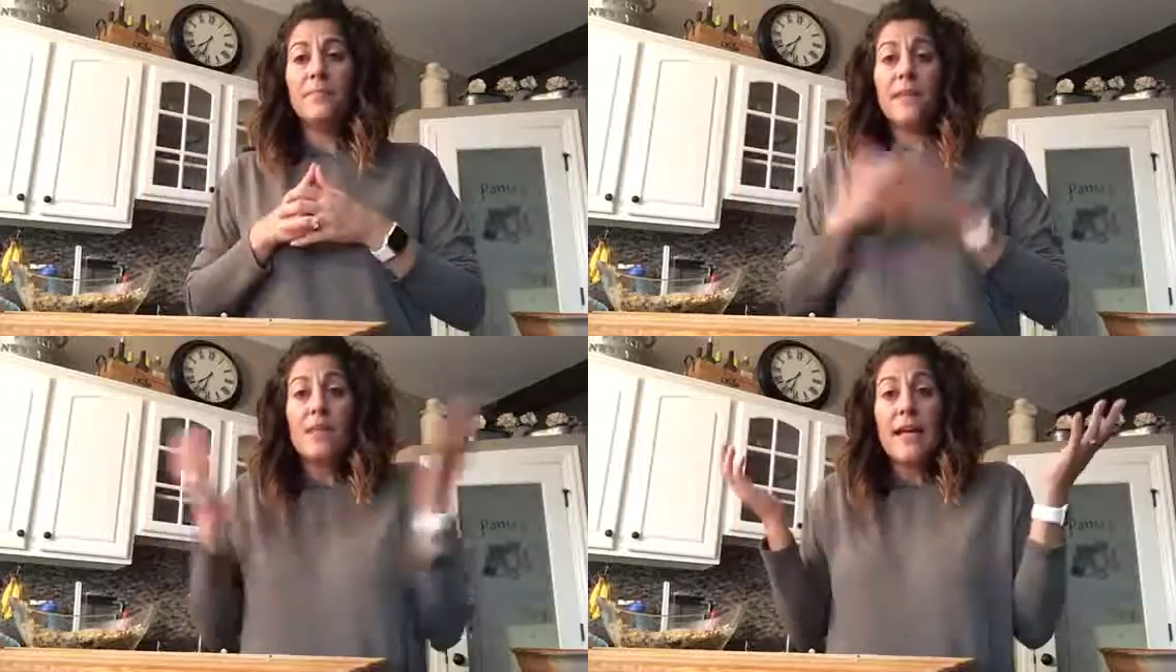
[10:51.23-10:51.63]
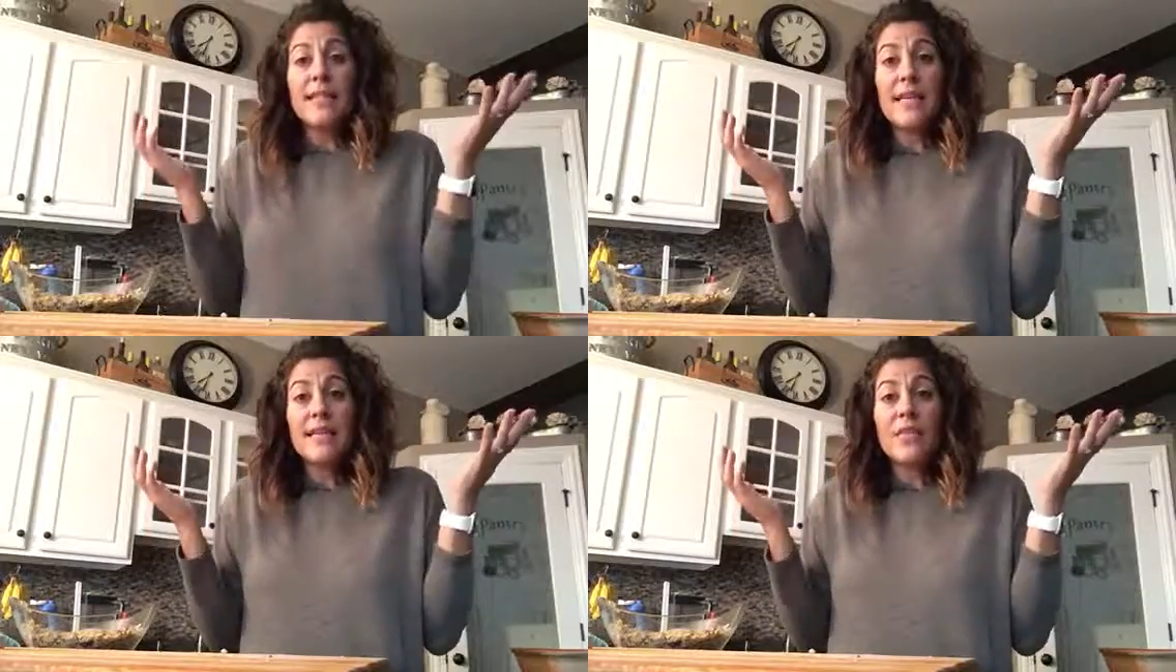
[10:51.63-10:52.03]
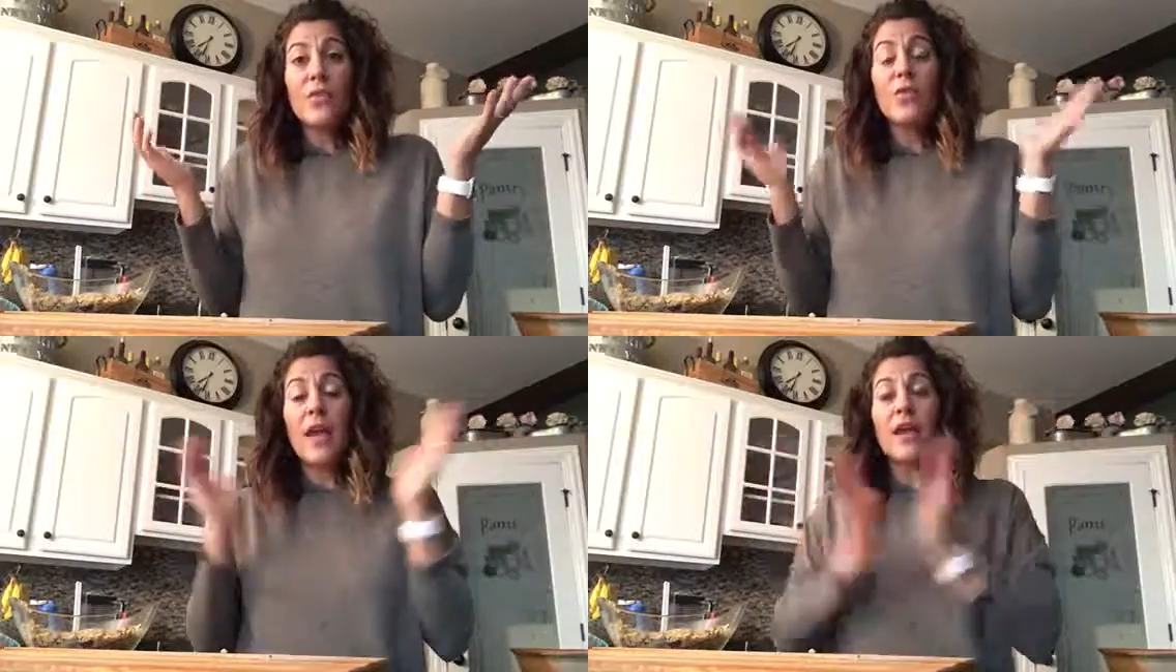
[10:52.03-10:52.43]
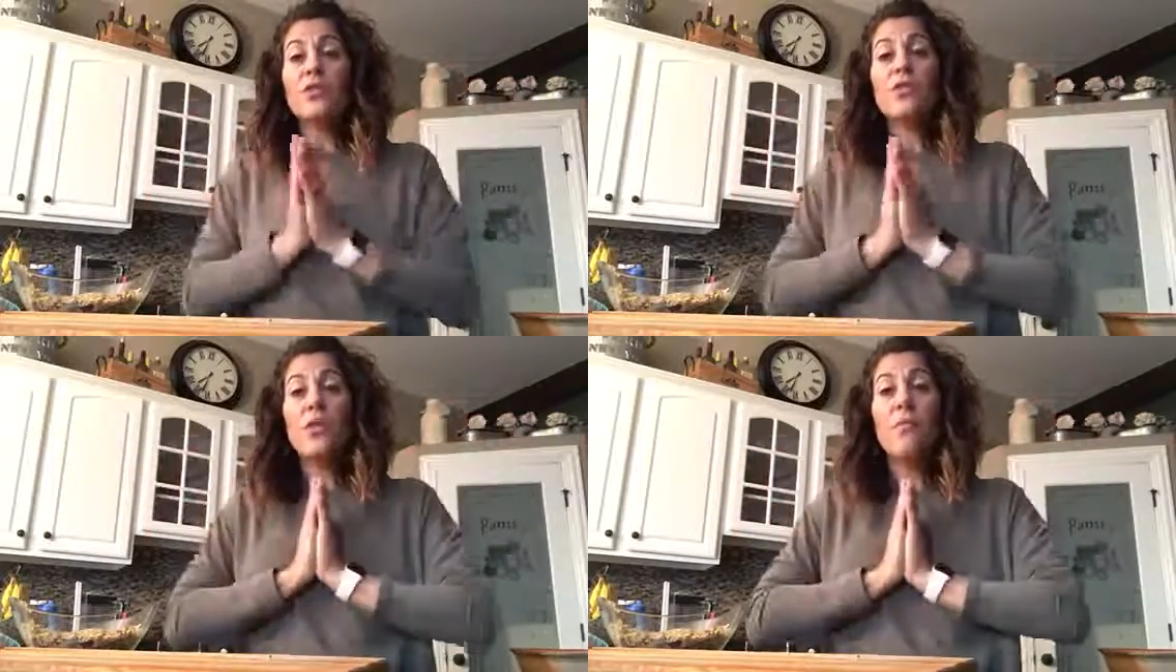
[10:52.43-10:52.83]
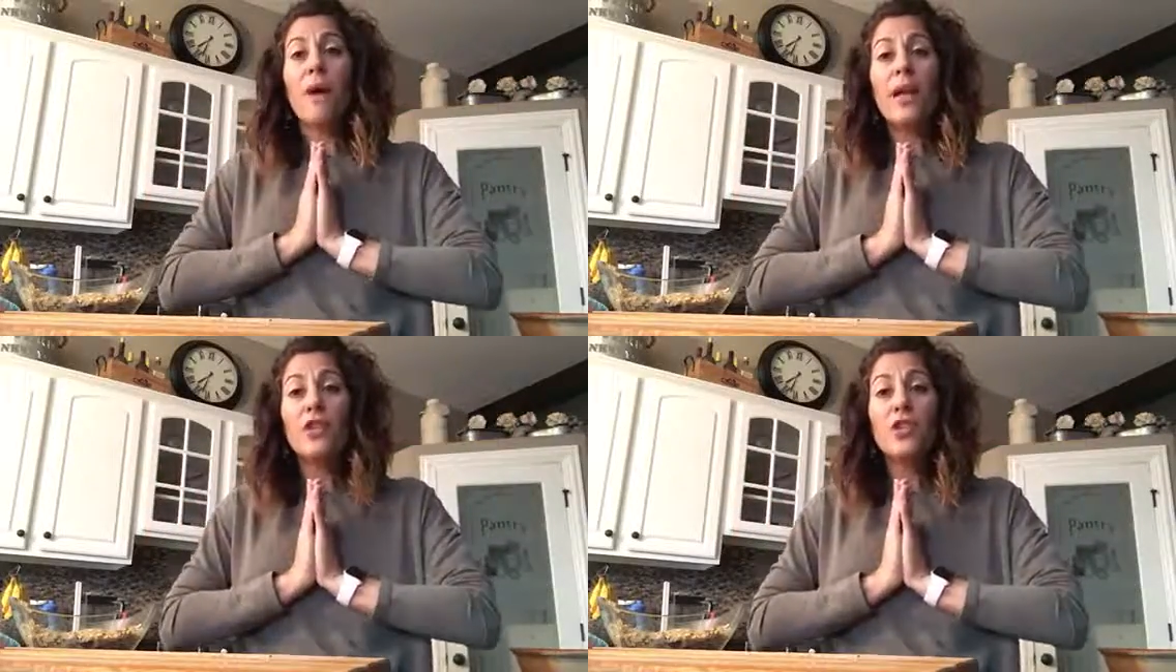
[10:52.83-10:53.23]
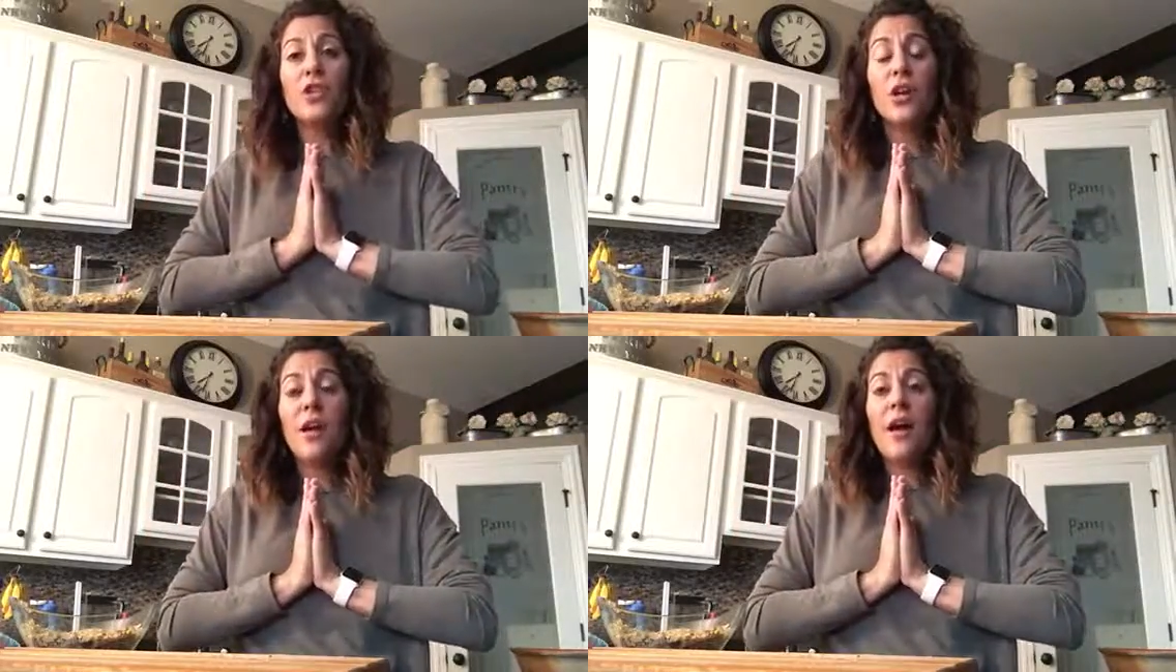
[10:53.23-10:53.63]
So that's it. So thank you so much.